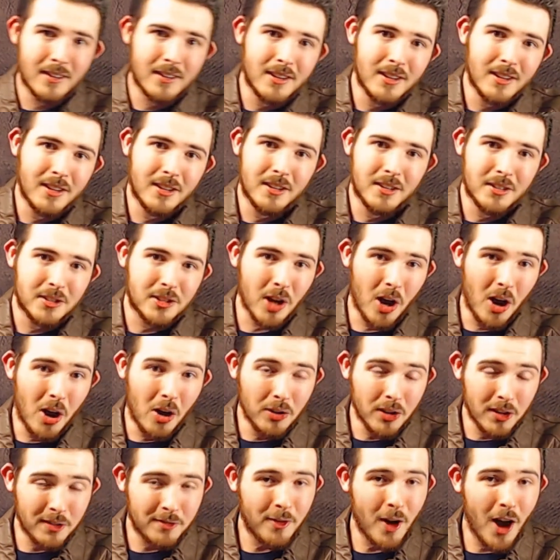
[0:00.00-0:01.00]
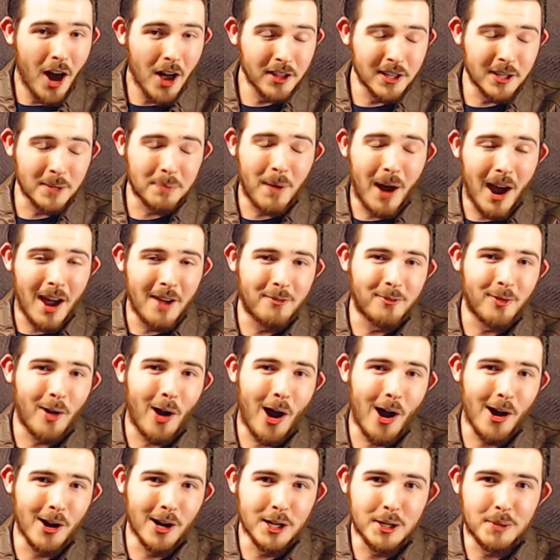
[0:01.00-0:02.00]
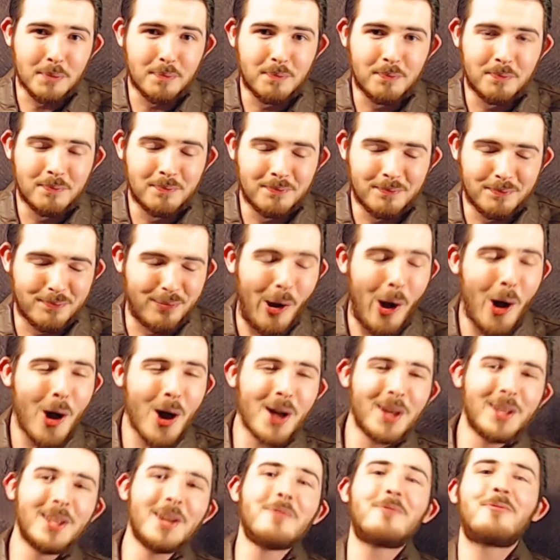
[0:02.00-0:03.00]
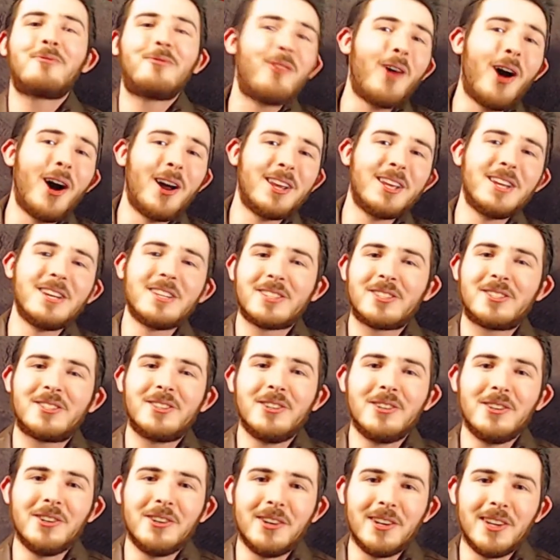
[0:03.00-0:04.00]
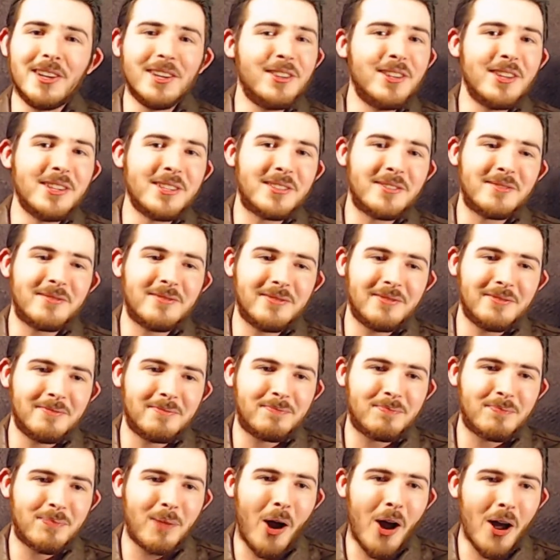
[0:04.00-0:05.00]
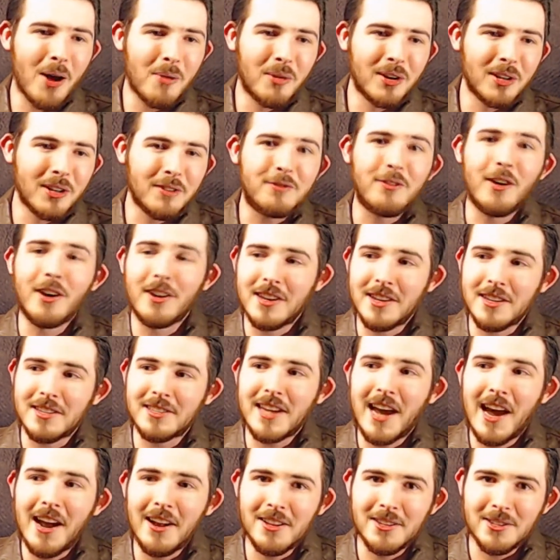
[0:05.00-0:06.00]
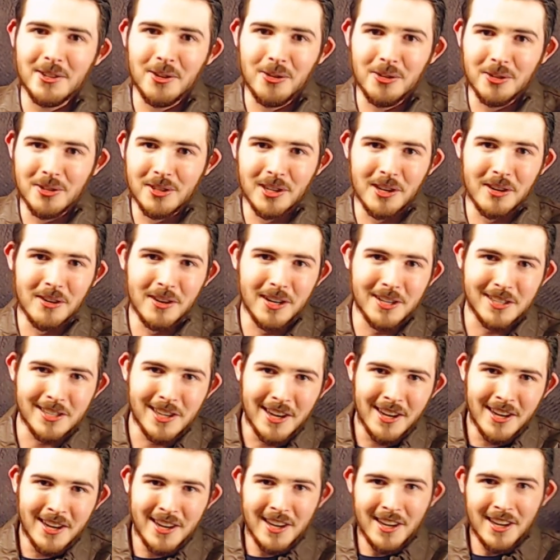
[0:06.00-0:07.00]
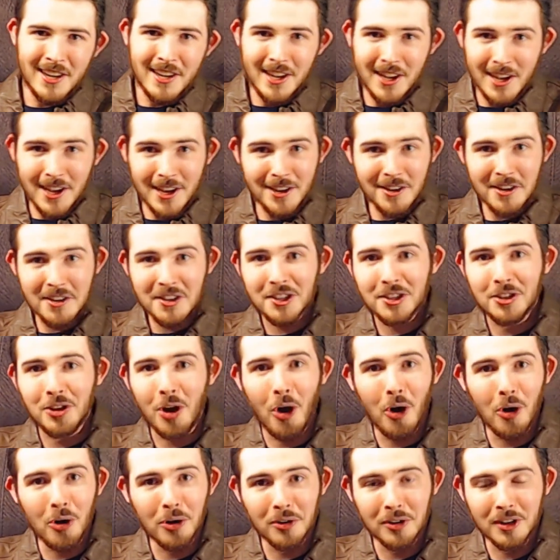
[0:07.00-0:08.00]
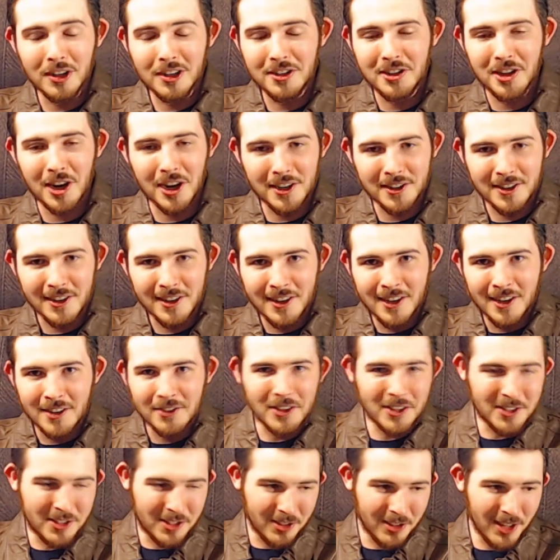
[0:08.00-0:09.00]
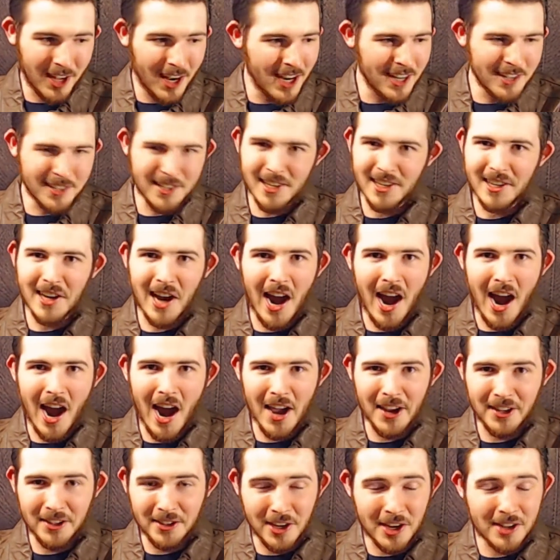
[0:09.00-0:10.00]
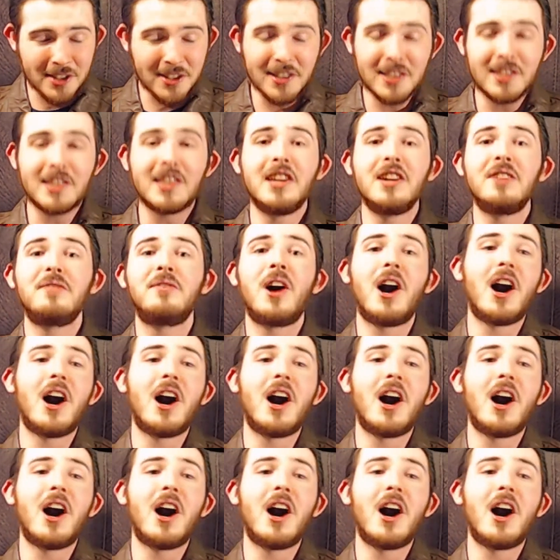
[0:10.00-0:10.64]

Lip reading: So the father by far is probably the funniest dude in this, probably one of the funniest out of this whole series. He is totally just this lazy guy, doesn't give a